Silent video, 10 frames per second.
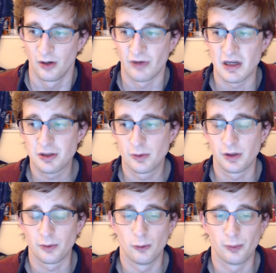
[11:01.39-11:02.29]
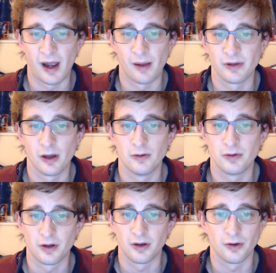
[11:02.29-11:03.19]
Rachel is all Bam
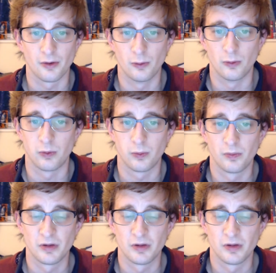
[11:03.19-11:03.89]
knows and all,